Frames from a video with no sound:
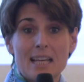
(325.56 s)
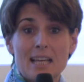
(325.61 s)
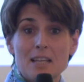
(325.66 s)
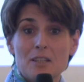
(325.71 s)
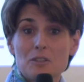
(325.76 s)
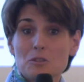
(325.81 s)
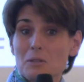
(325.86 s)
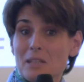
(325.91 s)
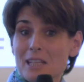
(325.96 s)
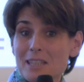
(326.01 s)

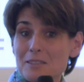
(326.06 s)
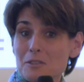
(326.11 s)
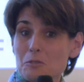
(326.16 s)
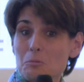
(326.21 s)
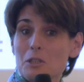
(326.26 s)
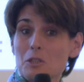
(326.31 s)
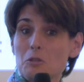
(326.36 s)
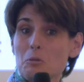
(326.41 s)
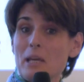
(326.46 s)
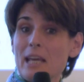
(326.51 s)
So
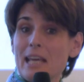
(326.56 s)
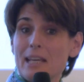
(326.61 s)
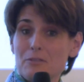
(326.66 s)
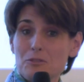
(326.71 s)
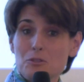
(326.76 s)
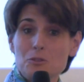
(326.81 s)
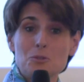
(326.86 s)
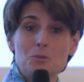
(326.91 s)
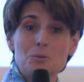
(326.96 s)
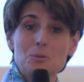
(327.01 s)
that's what we
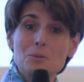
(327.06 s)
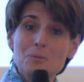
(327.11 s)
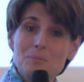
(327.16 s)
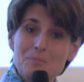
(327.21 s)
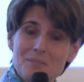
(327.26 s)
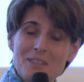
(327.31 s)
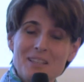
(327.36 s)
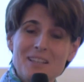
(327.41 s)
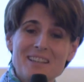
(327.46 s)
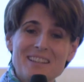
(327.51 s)
have to do.
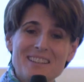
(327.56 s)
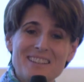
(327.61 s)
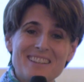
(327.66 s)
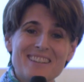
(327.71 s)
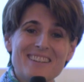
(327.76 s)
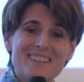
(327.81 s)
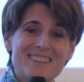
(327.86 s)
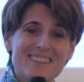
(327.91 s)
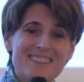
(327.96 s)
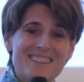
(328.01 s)

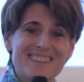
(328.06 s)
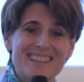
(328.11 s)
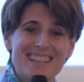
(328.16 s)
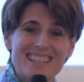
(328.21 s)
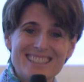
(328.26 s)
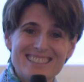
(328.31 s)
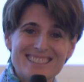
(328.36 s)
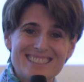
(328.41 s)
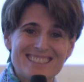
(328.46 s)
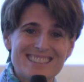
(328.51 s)

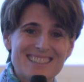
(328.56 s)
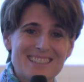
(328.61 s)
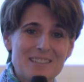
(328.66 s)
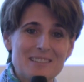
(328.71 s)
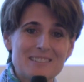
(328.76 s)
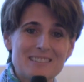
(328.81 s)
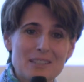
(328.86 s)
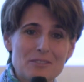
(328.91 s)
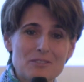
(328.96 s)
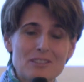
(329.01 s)
It's
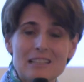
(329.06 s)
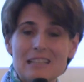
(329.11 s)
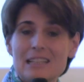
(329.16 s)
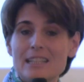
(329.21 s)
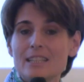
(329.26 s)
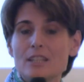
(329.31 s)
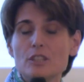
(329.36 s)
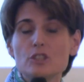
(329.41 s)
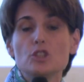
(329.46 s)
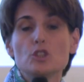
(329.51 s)

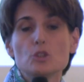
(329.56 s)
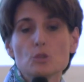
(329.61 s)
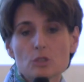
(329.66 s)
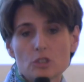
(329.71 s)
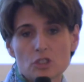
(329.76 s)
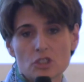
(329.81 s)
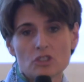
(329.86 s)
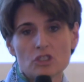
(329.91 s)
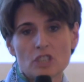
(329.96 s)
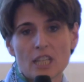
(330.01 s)
definitely a
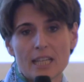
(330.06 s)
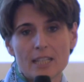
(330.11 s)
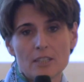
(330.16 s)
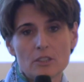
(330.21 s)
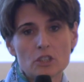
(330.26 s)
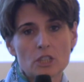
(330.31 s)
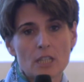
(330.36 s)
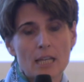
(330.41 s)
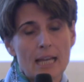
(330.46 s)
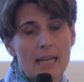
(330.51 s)
huge
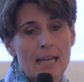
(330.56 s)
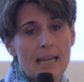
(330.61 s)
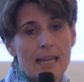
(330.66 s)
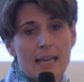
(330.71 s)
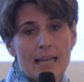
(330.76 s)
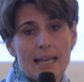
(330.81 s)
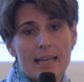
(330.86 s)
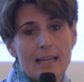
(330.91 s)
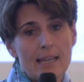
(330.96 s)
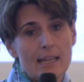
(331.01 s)
change,
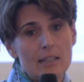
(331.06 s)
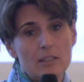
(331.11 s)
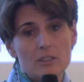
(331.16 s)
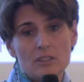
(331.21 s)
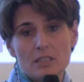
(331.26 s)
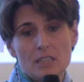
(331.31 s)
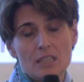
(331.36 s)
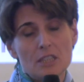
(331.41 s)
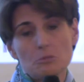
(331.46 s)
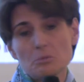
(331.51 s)

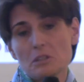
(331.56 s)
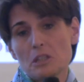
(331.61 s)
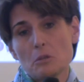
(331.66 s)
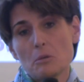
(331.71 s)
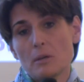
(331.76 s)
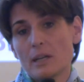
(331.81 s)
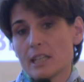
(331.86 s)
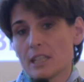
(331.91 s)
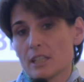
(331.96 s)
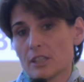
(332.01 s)
and it
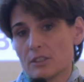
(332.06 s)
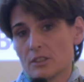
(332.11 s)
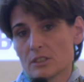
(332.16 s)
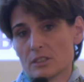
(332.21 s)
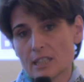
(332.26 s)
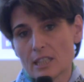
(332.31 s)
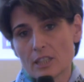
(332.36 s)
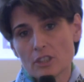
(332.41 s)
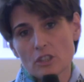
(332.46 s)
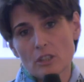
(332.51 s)

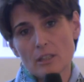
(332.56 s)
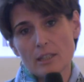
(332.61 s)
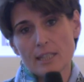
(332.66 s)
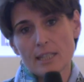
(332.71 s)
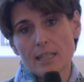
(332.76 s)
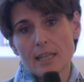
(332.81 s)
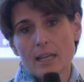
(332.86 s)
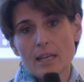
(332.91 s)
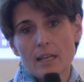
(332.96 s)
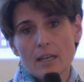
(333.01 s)
requires
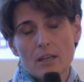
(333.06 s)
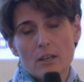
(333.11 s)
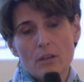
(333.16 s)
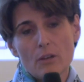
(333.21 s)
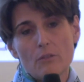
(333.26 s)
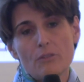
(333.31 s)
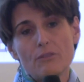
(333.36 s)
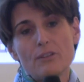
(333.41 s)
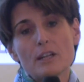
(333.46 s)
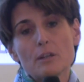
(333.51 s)
actually
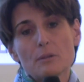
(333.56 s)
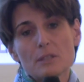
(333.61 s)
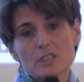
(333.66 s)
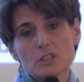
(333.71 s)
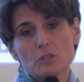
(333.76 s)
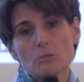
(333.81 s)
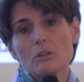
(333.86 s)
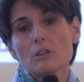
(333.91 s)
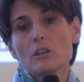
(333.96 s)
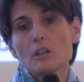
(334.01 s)
a very
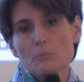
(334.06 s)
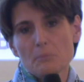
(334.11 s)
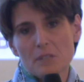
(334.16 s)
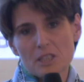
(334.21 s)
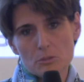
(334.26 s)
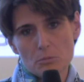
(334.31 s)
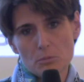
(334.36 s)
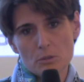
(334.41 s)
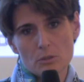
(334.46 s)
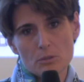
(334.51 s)
strong
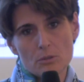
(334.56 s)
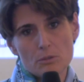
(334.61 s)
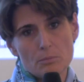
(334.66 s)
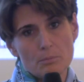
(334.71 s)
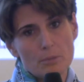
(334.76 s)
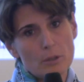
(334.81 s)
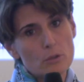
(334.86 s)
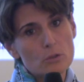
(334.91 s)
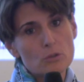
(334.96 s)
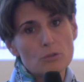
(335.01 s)
commitment,
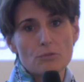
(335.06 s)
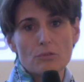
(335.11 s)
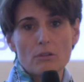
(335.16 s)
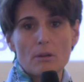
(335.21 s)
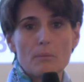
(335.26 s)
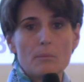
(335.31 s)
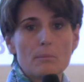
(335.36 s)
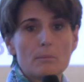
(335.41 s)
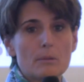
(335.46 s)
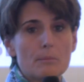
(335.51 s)
both
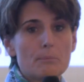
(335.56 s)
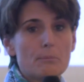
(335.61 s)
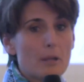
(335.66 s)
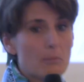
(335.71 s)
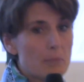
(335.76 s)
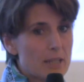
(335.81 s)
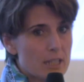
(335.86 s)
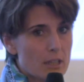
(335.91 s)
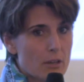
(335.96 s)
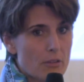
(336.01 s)
from
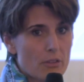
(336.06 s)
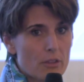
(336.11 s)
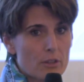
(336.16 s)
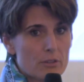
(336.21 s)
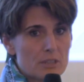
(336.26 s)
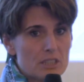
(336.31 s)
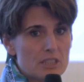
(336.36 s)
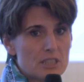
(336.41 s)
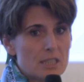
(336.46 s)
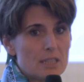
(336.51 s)
public
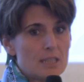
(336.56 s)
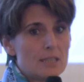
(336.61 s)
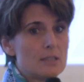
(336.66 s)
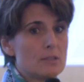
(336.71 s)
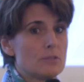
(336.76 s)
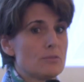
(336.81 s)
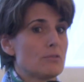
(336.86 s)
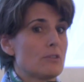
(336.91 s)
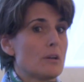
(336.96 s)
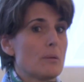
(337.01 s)

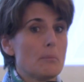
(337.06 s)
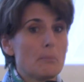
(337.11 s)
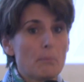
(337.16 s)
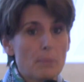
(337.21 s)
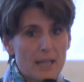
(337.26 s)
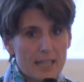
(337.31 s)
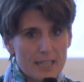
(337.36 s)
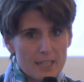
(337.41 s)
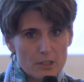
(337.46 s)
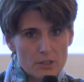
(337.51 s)
authorities, from
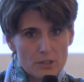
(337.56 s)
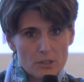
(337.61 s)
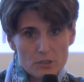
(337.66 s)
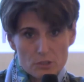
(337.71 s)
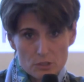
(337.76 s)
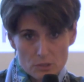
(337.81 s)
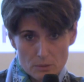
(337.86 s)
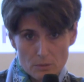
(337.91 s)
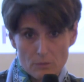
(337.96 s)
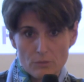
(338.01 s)

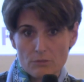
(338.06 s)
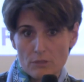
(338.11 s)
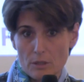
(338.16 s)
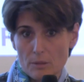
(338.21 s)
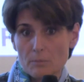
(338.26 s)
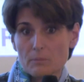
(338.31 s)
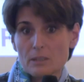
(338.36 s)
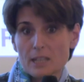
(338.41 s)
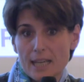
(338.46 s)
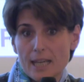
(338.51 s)
players,
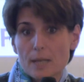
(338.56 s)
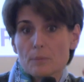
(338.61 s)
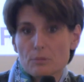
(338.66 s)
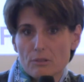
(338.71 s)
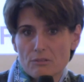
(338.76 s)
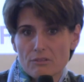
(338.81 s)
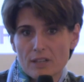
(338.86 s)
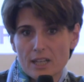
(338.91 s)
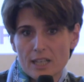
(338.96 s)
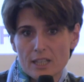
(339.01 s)
from care
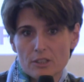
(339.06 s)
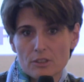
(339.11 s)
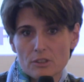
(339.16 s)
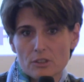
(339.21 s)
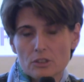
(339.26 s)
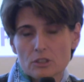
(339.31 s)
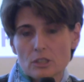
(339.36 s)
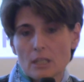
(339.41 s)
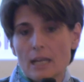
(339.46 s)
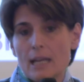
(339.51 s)

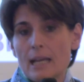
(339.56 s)
providers,